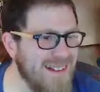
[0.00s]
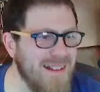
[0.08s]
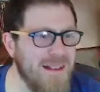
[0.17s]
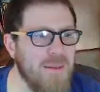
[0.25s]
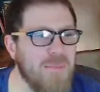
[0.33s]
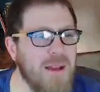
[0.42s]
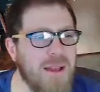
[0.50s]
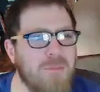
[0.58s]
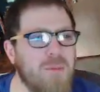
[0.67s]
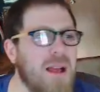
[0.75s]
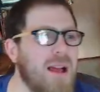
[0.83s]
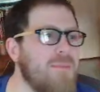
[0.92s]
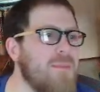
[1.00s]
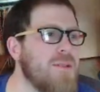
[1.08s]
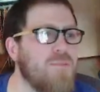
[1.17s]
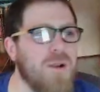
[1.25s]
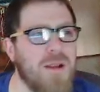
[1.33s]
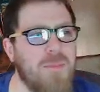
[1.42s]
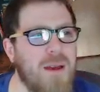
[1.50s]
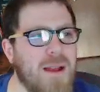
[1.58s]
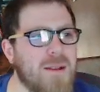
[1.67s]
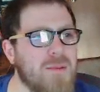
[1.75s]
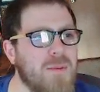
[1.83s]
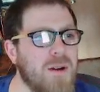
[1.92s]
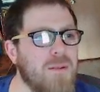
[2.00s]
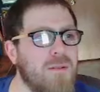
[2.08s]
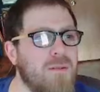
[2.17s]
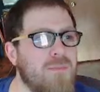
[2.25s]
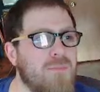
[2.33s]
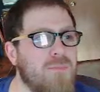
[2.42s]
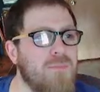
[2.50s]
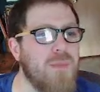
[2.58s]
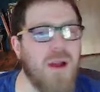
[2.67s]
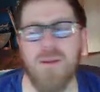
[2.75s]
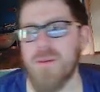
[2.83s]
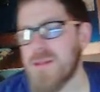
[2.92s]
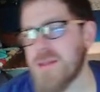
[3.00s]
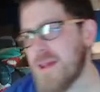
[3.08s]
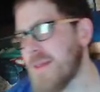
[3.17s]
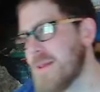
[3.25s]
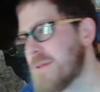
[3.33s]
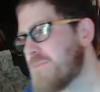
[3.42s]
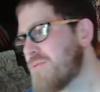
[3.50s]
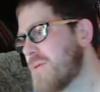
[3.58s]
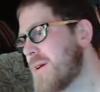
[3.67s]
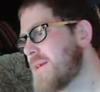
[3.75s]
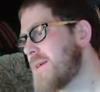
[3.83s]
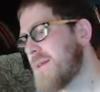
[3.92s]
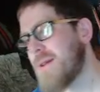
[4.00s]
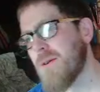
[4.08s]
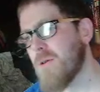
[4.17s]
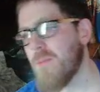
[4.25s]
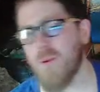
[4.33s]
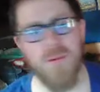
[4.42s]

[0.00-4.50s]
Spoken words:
But Kablam is pretty bad as well. I would say that's pretty terrible.